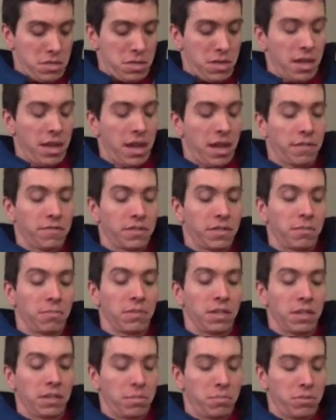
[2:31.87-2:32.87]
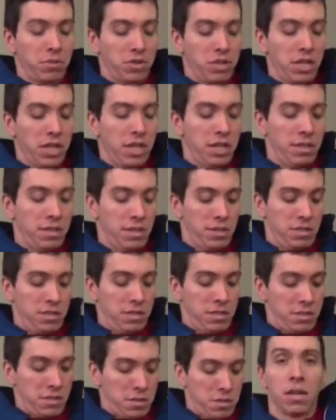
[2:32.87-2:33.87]
I have something to push
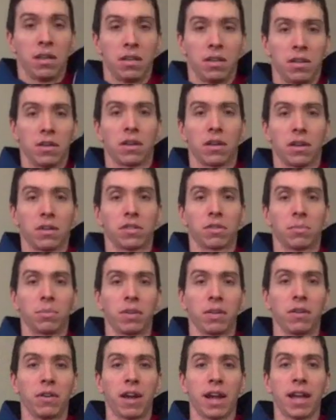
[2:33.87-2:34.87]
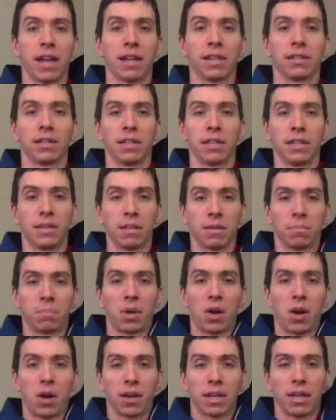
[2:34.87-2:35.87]
against. You could also put your hand in the
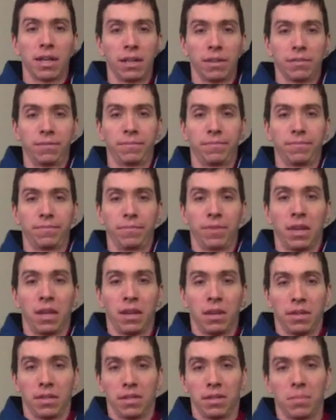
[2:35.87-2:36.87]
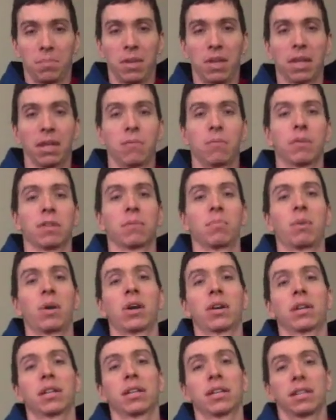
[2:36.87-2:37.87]
pocket. Depending on where the
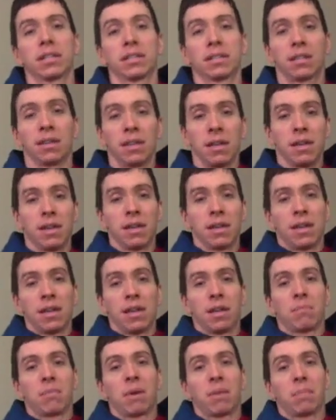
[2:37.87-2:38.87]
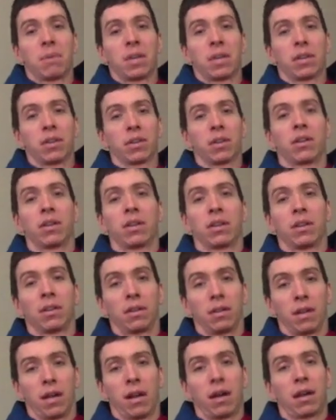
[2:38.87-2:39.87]
pocket is, it might be a good
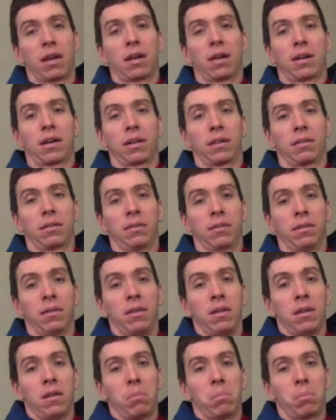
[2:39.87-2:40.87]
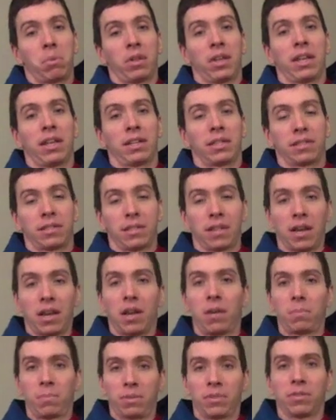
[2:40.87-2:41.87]
place to
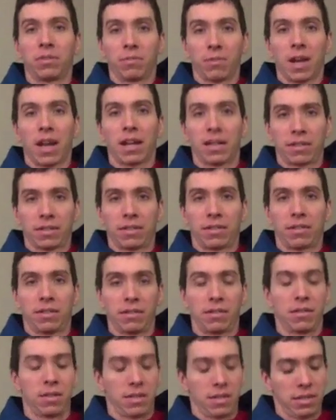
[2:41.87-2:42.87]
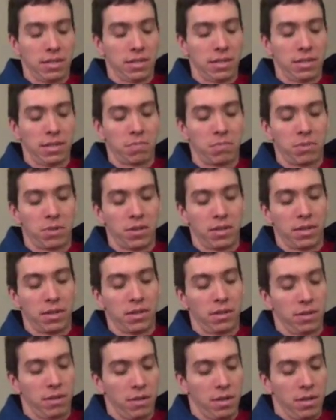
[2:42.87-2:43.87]
help direct the zipper
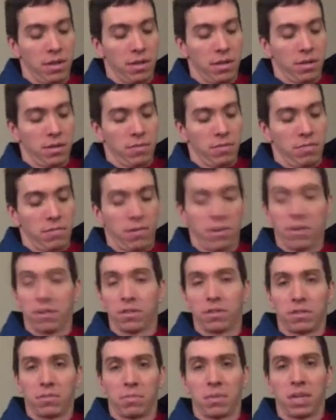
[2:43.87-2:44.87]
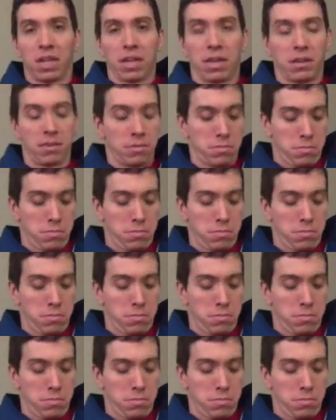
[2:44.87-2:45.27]
where it should be.